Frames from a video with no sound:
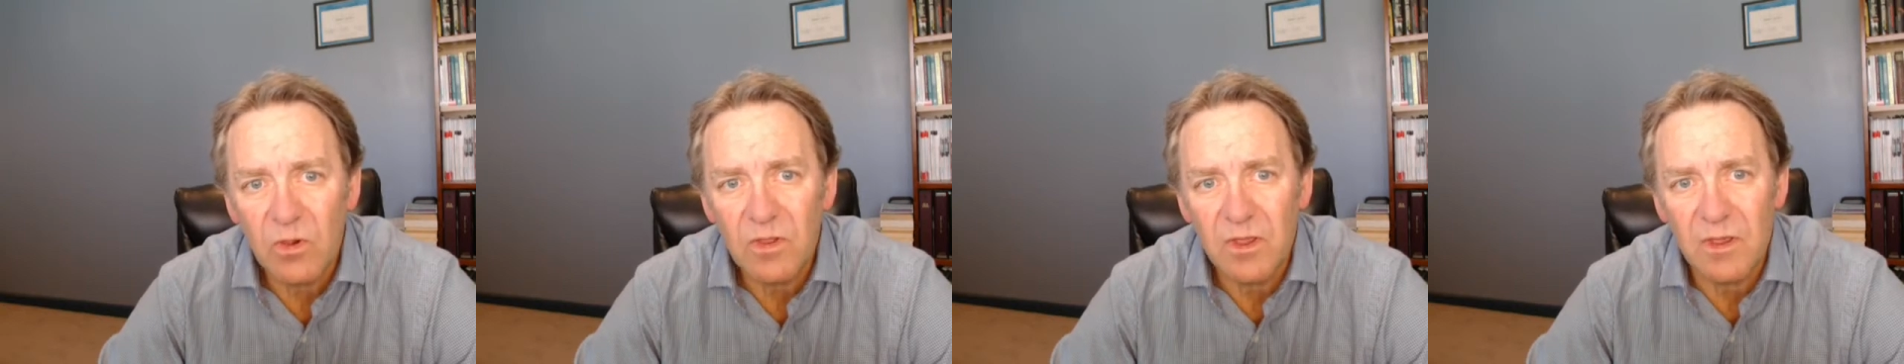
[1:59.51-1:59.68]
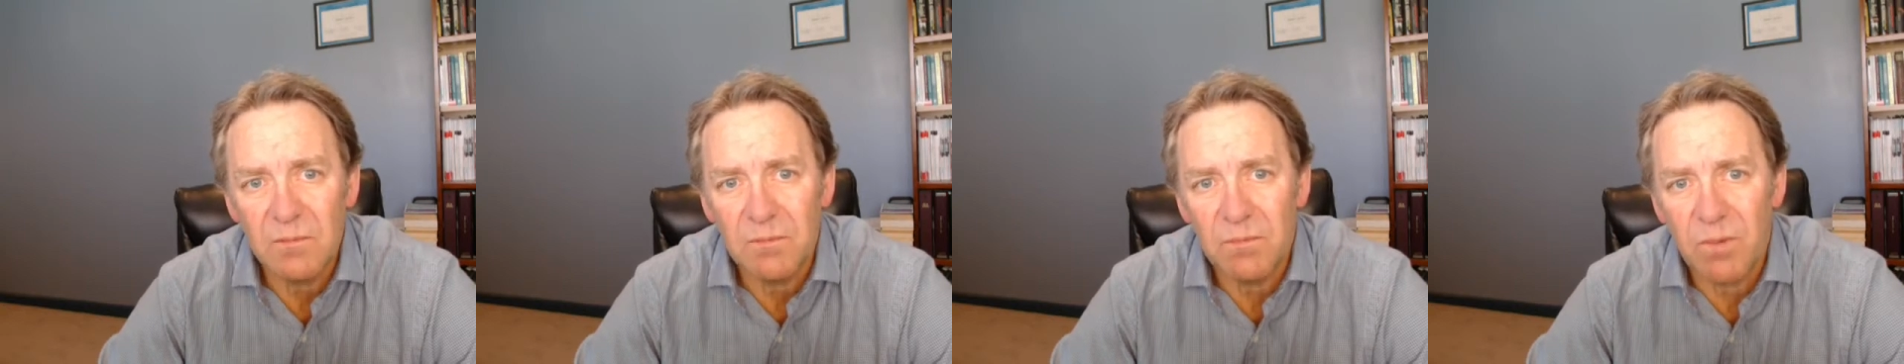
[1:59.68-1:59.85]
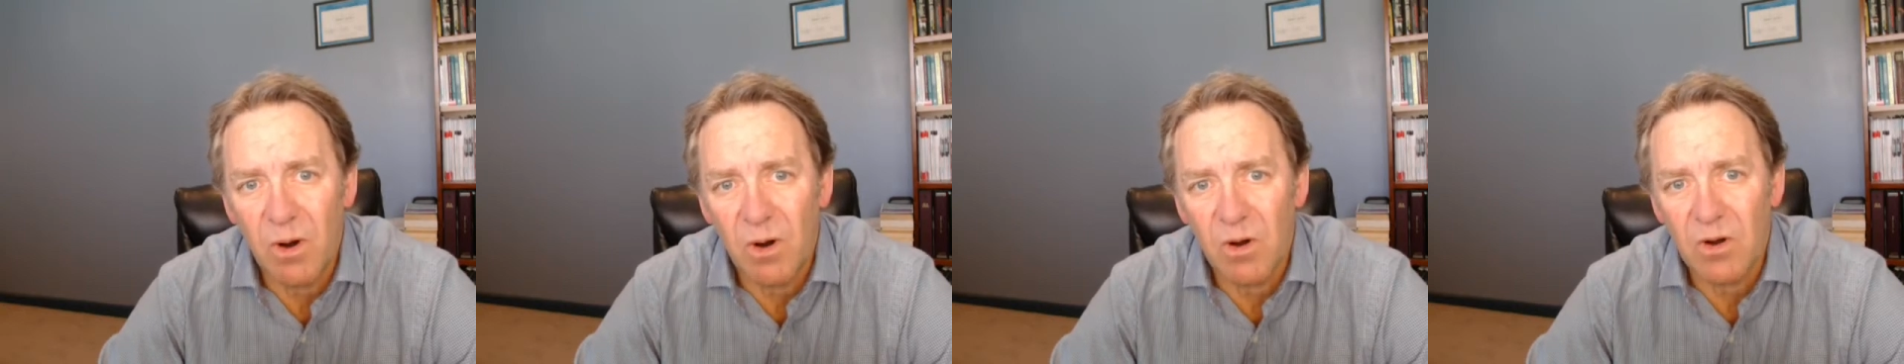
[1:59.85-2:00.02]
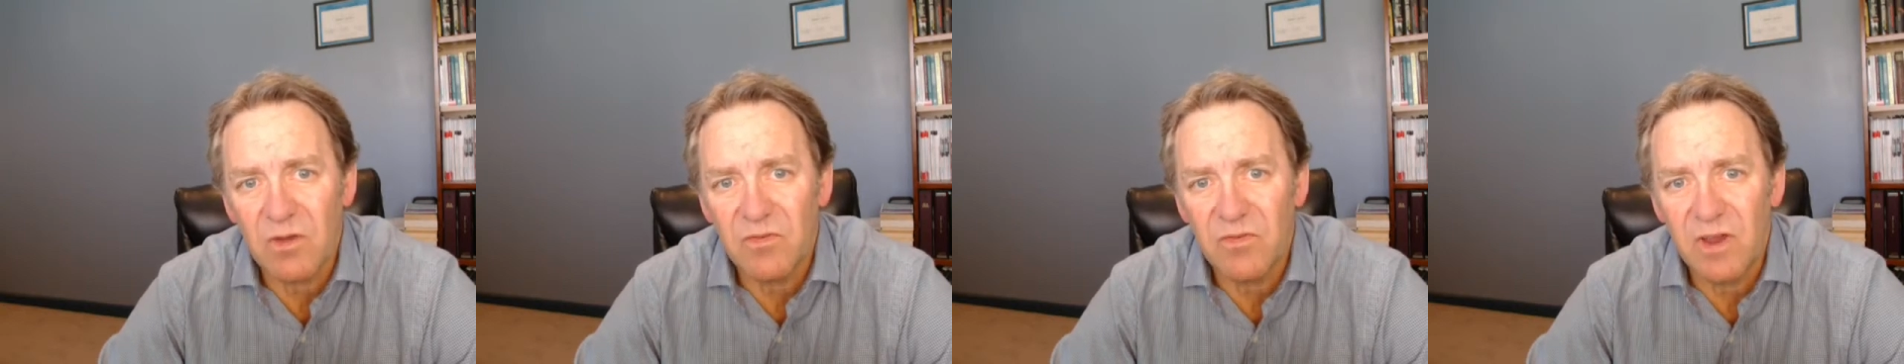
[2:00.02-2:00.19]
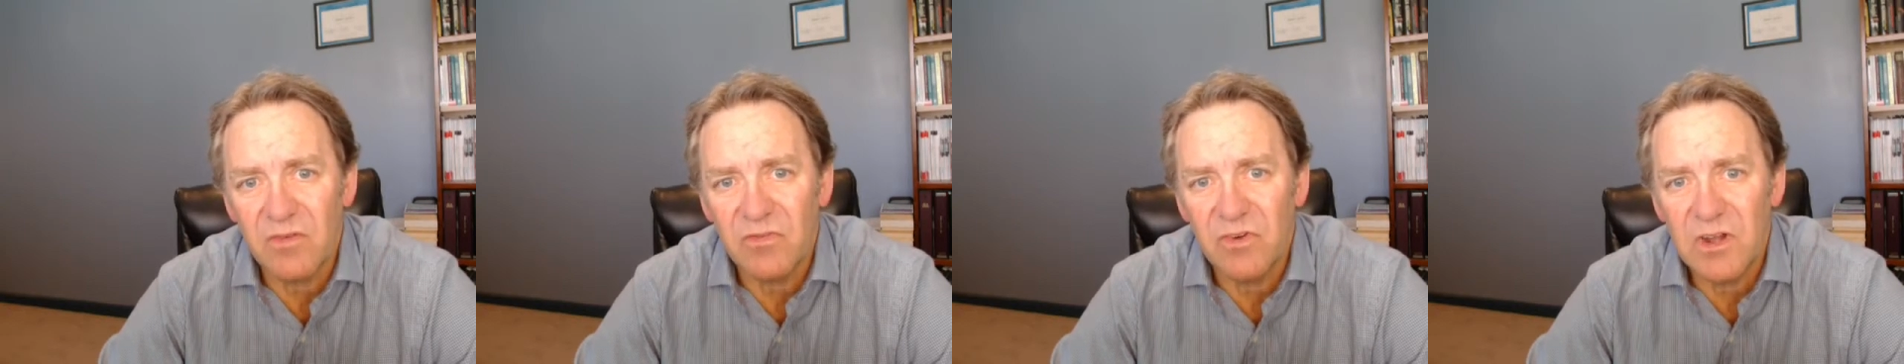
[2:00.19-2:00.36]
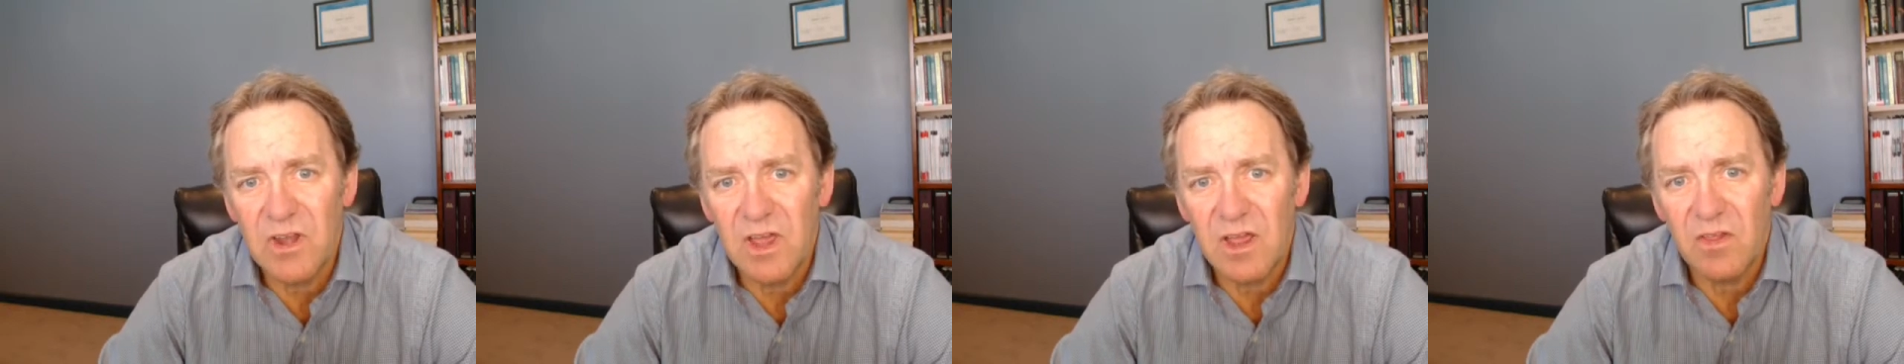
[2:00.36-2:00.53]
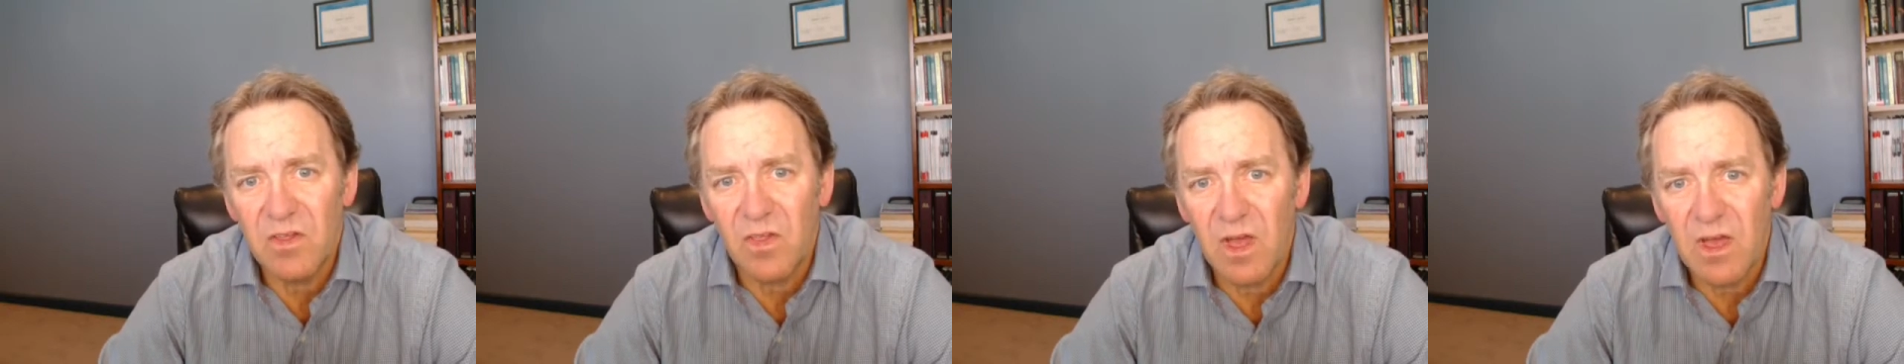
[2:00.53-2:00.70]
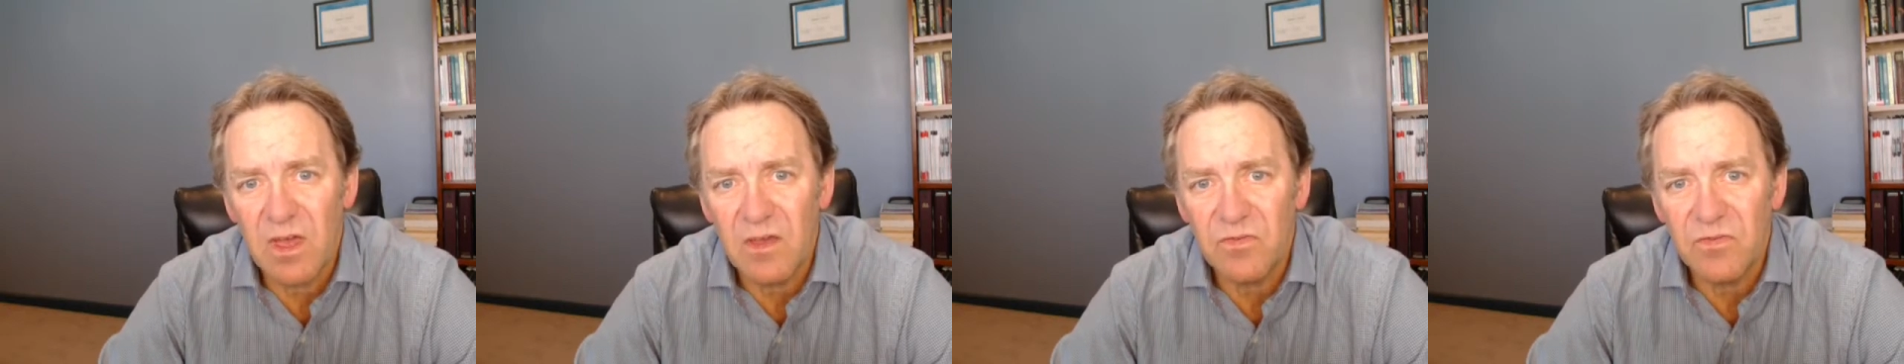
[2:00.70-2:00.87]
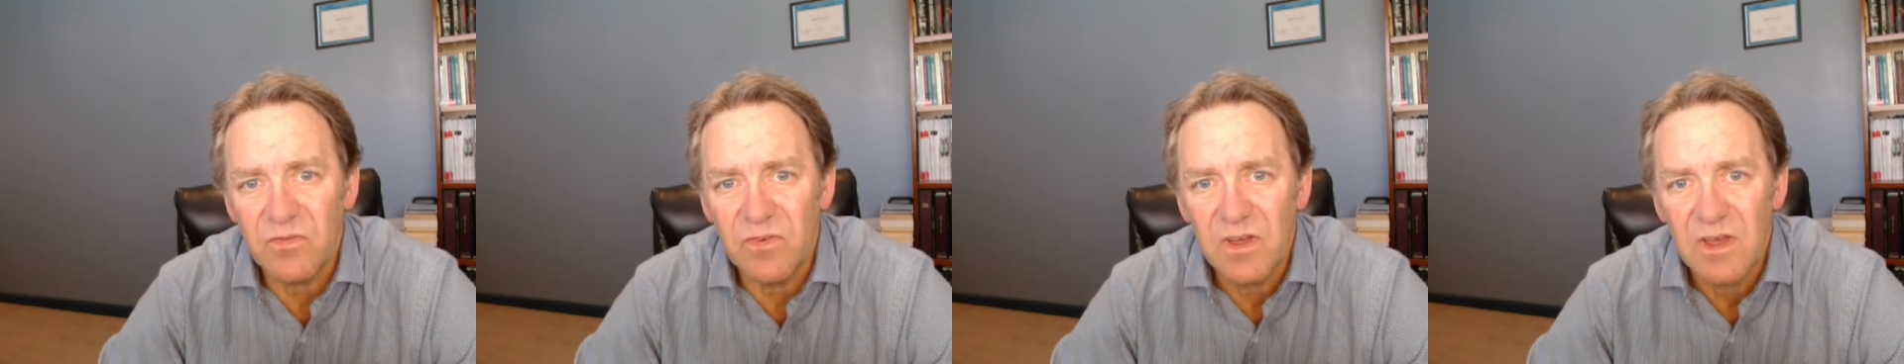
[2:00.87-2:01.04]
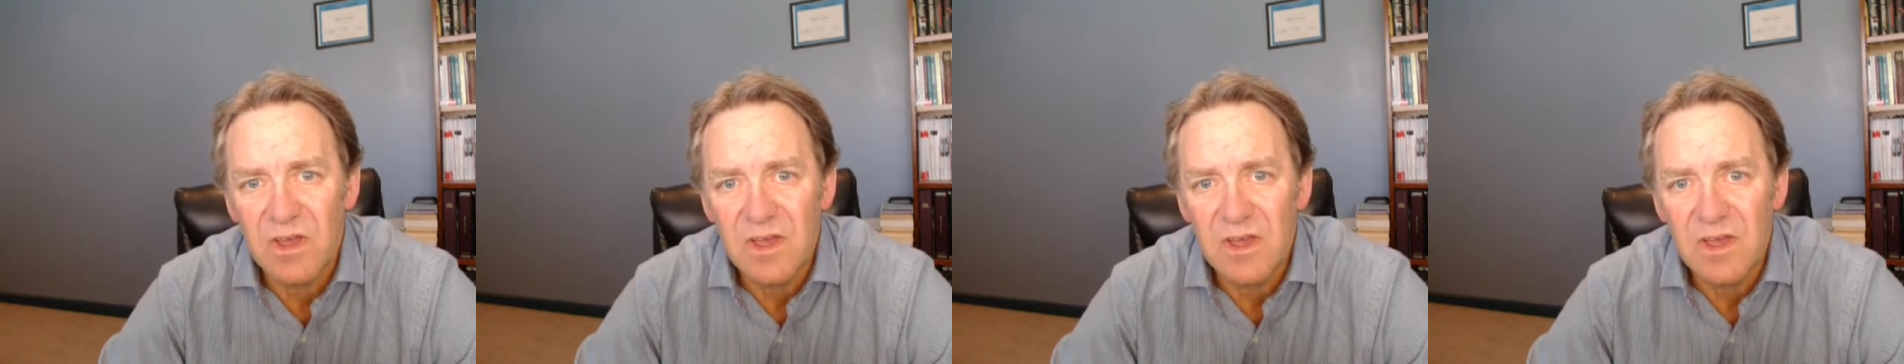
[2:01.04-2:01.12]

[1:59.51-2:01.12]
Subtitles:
and part of everyday life.